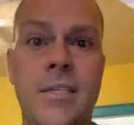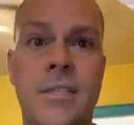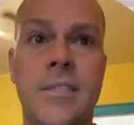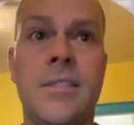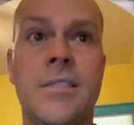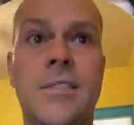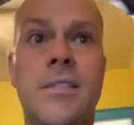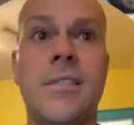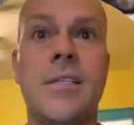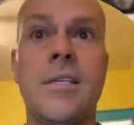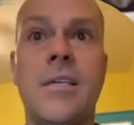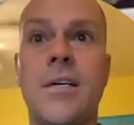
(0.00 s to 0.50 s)

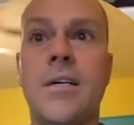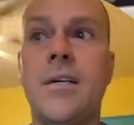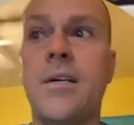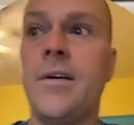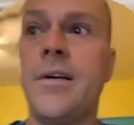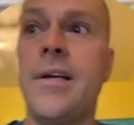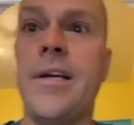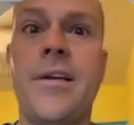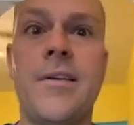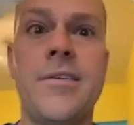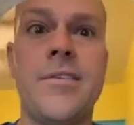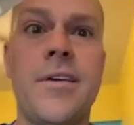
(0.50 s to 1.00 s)
So
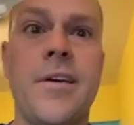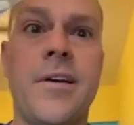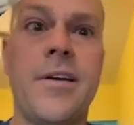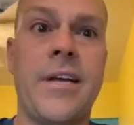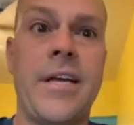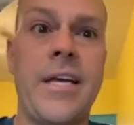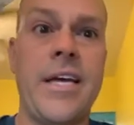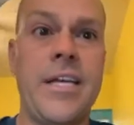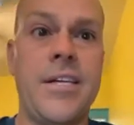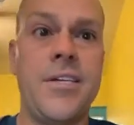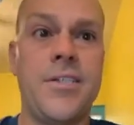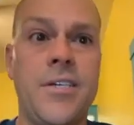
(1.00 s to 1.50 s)
here's our
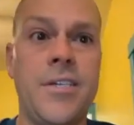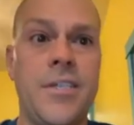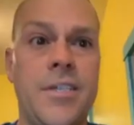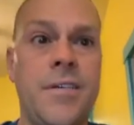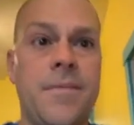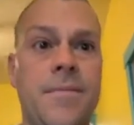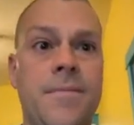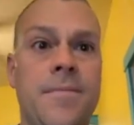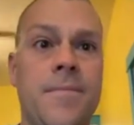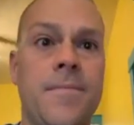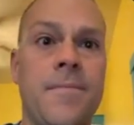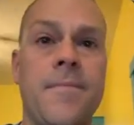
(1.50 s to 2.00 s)
kitchen.